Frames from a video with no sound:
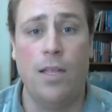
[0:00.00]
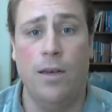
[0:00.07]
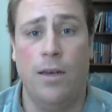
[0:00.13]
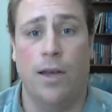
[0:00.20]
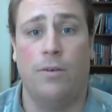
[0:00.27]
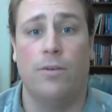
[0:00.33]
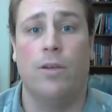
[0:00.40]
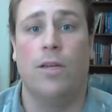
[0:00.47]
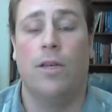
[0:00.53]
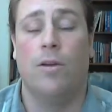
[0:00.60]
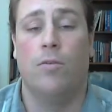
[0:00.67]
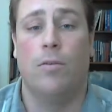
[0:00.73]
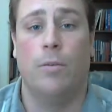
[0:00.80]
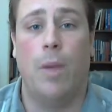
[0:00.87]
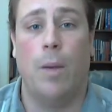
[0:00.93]
Now,
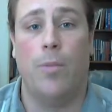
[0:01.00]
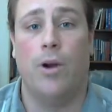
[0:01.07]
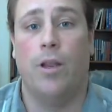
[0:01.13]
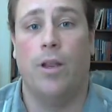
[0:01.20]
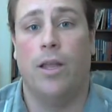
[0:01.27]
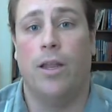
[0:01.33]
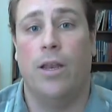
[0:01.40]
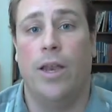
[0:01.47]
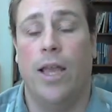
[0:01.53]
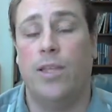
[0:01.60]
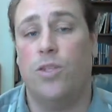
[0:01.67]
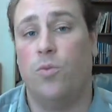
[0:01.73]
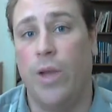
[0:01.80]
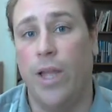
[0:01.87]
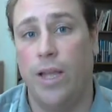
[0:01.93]
remember,
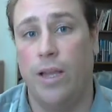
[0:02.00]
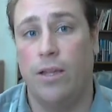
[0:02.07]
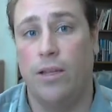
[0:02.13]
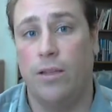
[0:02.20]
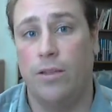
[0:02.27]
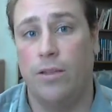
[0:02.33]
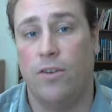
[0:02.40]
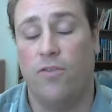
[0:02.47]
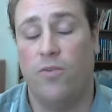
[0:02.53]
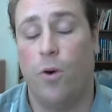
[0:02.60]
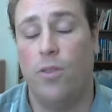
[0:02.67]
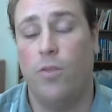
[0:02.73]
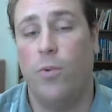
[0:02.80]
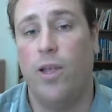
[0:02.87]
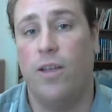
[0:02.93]
next week, the
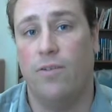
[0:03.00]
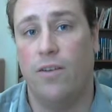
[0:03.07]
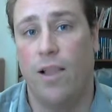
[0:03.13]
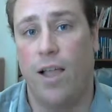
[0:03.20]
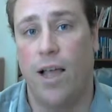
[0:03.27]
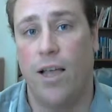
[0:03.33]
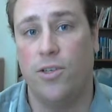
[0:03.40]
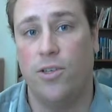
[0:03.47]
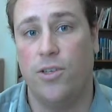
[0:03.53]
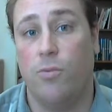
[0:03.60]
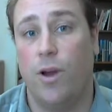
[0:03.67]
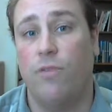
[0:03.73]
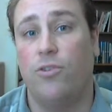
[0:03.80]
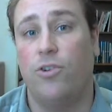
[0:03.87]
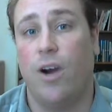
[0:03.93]
4th week of class, your
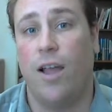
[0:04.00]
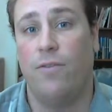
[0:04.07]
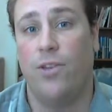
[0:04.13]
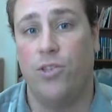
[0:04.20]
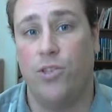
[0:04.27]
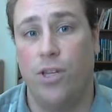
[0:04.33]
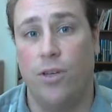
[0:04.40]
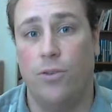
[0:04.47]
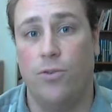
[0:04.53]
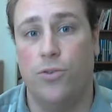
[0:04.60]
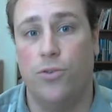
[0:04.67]
rough draft is due.